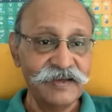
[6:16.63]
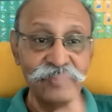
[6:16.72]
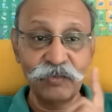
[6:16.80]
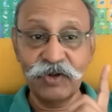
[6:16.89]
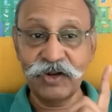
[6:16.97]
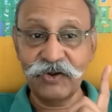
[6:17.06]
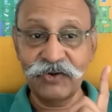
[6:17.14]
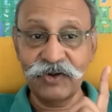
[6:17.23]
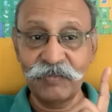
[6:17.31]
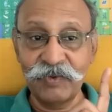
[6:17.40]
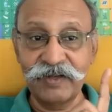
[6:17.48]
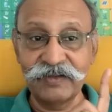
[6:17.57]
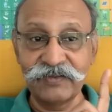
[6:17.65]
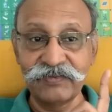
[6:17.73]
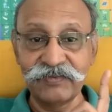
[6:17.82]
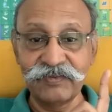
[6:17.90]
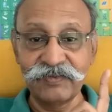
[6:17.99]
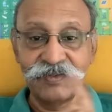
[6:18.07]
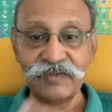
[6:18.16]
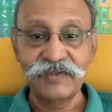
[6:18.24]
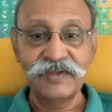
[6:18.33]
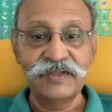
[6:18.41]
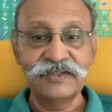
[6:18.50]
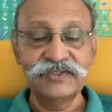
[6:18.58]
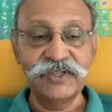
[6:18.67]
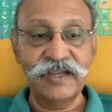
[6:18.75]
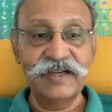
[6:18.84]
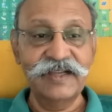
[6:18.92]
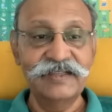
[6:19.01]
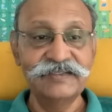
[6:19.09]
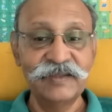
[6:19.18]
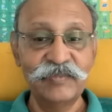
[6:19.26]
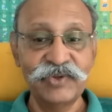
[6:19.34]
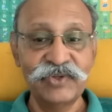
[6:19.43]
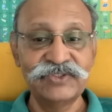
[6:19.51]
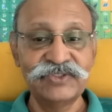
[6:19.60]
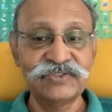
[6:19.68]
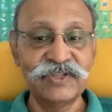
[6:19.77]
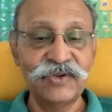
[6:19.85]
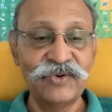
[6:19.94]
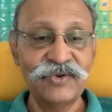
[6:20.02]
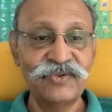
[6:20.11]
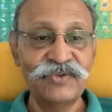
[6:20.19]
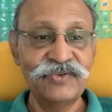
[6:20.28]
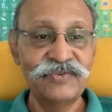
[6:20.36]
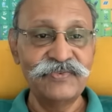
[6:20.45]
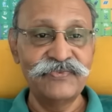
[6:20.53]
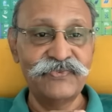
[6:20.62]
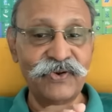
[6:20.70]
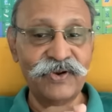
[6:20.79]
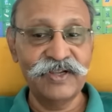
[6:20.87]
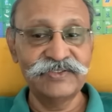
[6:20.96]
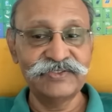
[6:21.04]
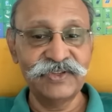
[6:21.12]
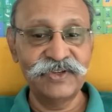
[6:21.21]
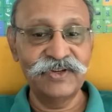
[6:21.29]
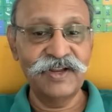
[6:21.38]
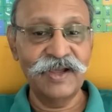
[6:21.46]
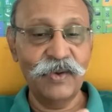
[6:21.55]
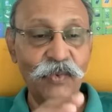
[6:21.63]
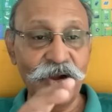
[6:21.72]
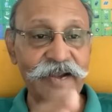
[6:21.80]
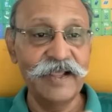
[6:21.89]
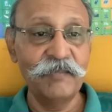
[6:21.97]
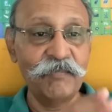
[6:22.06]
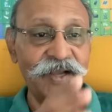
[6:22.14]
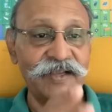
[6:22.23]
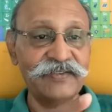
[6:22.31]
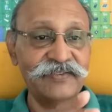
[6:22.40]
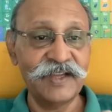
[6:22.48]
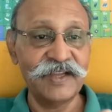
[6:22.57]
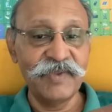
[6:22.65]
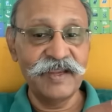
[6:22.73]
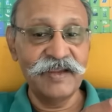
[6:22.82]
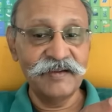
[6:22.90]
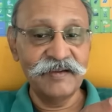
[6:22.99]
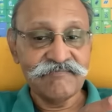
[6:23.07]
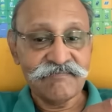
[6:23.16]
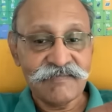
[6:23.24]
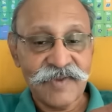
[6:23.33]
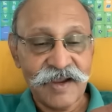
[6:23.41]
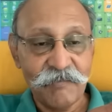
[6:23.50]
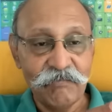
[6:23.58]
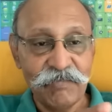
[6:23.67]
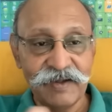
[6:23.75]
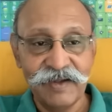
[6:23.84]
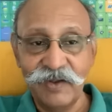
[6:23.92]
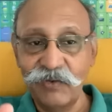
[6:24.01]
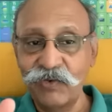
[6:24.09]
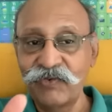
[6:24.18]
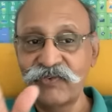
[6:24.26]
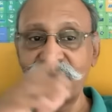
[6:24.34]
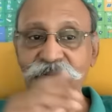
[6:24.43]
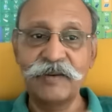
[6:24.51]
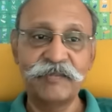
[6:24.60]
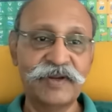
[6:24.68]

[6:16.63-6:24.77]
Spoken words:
it's no more a counterbalance. China's approach is now to focus on avoiding Pakistan being completely overwhelmed.